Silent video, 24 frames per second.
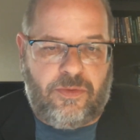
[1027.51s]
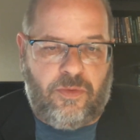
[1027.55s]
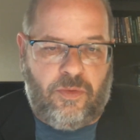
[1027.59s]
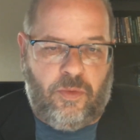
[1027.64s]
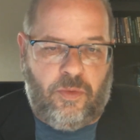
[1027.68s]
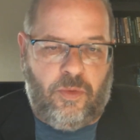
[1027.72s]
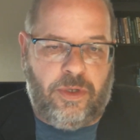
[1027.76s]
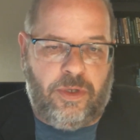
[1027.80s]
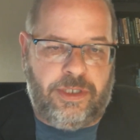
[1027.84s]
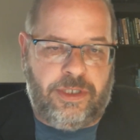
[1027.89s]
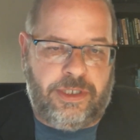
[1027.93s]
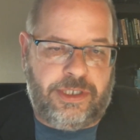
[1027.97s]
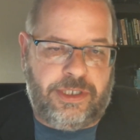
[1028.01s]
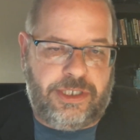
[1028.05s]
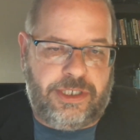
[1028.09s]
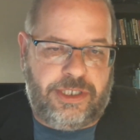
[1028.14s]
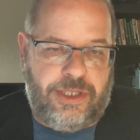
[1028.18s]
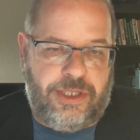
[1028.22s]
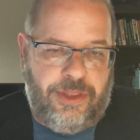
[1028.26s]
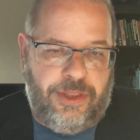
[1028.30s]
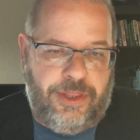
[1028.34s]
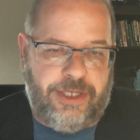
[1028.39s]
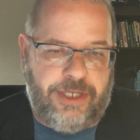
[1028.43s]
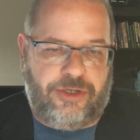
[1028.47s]
was
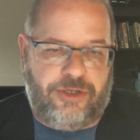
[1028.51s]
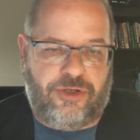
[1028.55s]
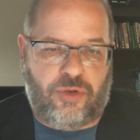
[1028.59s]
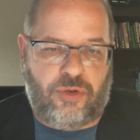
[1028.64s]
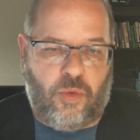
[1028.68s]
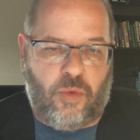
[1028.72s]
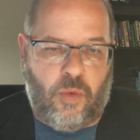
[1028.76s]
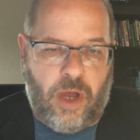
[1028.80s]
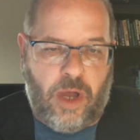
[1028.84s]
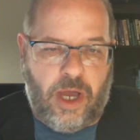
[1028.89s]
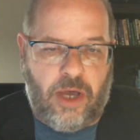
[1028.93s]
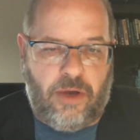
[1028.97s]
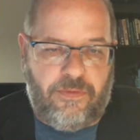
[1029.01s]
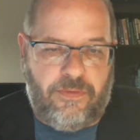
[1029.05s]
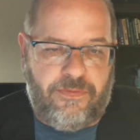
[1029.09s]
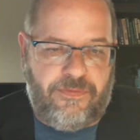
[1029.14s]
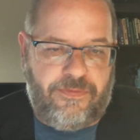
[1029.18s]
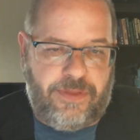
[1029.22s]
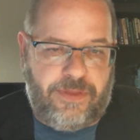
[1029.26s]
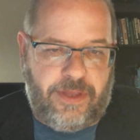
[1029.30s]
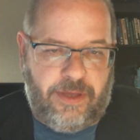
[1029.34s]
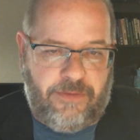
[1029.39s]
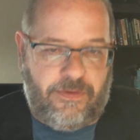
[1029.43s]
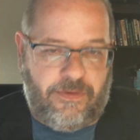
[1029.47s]
the
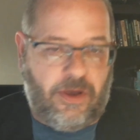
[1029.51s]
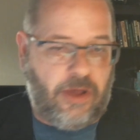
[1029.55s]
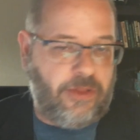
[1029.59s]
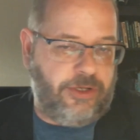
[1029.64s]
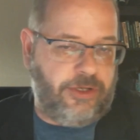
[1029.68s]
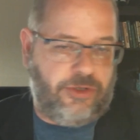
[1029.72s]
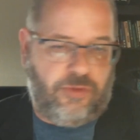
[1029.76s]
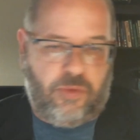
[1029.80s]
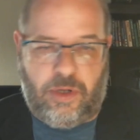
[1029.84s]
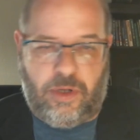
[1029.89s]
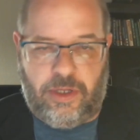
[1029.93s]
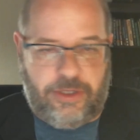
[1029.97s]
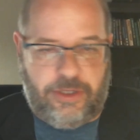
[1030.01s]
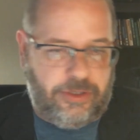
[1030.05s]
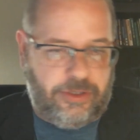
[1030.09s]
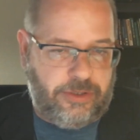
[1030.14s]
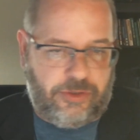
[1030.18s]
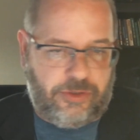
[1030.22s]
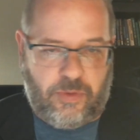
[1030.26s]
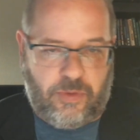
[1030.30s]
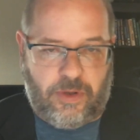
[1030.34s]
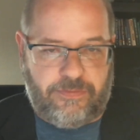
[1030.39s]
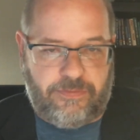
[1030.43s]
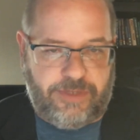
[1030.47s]
12th of all the 12. There are
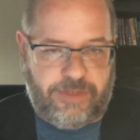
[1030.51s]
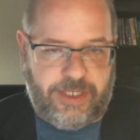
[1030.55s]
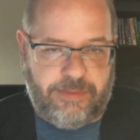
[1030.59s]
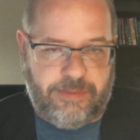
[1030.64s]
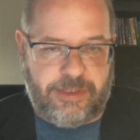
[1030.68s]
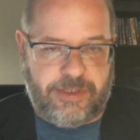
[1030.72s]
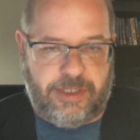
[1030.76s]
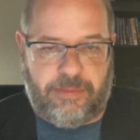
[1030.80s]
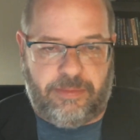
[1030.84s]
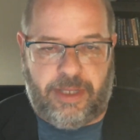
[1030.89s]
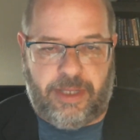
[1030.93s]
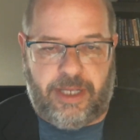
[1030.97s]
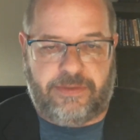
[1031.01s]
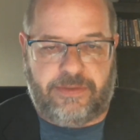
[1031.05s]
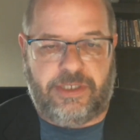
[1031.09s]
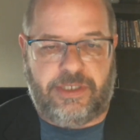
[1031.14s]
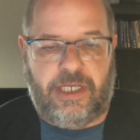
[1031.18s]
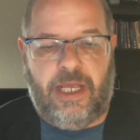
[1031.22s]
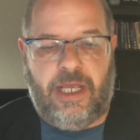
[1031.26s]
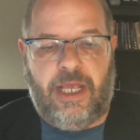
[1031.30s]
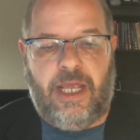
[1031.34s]
12 teams in the playoffs.